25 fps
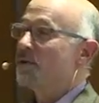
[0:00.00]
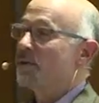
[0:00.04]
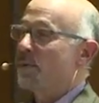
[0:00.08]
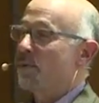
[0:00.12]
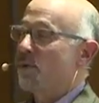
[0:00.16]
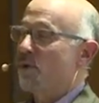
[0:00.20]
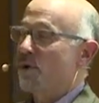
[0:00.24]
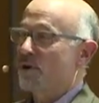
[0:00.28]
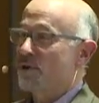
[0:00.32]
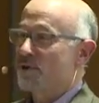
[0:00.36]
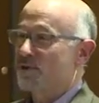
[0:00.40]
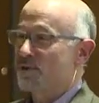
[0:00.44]

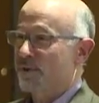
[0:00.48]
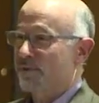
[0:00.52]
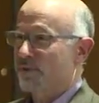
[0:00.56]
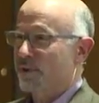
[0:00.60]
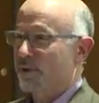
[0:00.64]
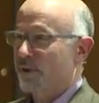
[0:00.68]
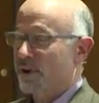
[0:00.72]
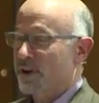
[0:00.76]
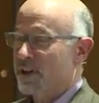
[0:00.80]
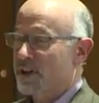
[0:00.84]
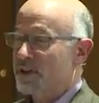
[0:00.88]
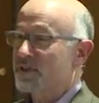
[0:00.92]

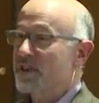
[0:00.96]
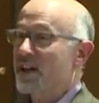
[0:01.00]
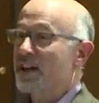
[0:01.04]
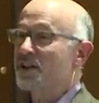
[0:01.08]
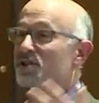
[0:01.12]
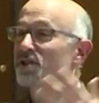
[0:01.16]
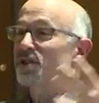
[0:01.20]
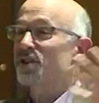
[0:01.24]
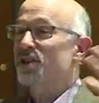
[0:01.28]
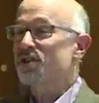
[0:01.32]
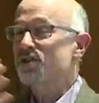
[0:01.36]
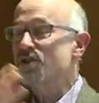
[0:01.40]
reporter-driven
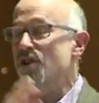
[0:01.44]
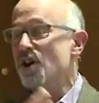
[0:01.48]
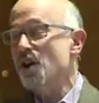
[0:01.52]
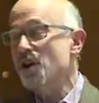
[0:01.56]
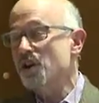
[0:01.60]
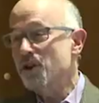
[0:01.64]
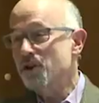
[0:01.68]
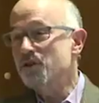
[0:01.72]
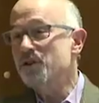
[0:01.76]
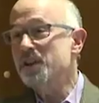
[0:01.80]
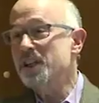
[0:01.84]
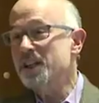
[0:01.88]
organization is
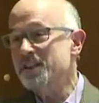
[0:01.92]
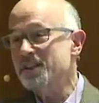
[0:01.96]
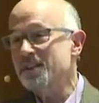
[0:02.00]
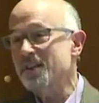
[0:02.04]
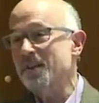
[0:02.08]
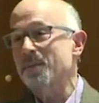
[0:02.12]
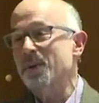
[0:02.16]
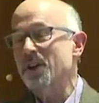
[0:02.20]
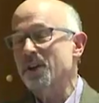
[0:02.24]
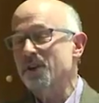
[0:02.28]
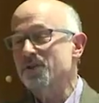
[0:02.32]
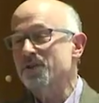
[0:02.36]
you need
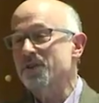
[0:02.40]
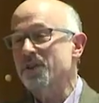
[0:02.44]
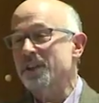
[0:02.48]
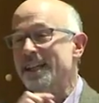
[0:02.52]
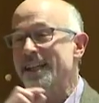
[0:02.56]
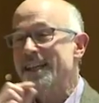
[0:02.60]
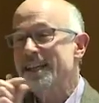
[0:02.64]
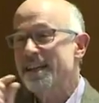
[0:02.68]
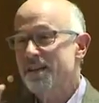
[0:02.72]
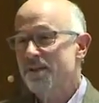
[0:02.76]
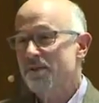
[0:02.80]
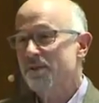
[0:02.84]
somebody who's
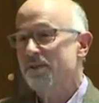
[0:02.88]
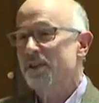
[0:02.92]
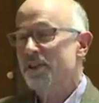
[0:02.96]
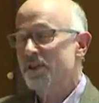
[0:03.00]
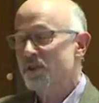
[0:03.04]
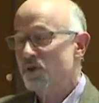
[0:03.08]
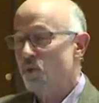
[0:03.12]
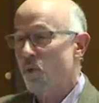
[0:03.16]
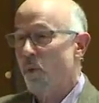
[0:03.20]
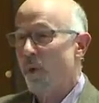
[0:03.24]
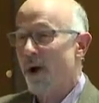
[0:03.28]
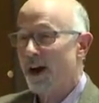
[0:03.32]
going to hear
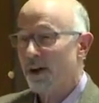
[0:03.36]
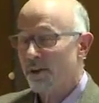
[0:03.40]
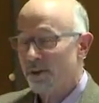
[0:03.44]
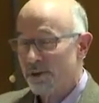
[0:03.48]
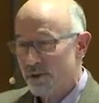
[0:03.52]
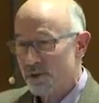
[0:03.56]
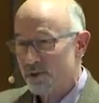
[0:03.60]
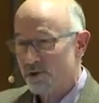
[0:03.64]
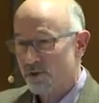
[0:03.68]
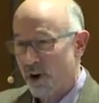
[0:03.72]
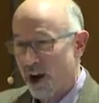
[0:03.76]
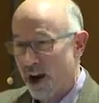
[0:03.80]
this while
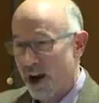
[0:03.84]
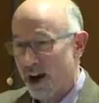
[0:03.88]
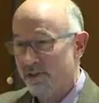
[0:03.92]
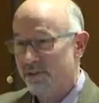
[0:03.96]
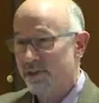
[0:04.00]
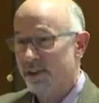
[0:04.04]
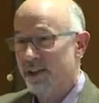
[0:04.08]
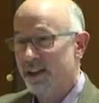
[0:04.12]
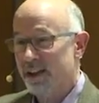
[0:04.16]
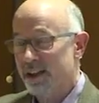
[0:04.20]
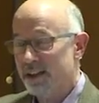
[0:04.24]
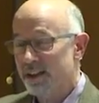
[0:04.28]
they're
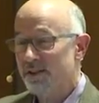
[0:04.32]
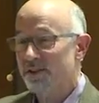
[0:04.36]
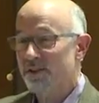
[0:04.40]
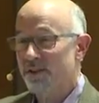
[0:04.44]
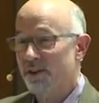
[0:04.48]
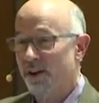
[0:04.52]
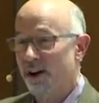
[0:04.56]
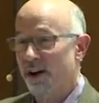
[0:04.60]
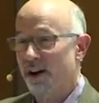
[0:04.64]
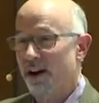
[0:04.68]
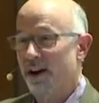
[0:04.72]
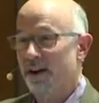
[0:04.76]
driving in
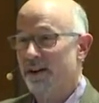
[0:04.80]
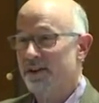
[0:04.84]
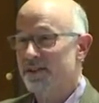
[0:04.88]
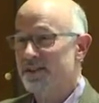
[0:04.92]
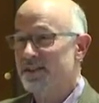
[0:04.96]
their car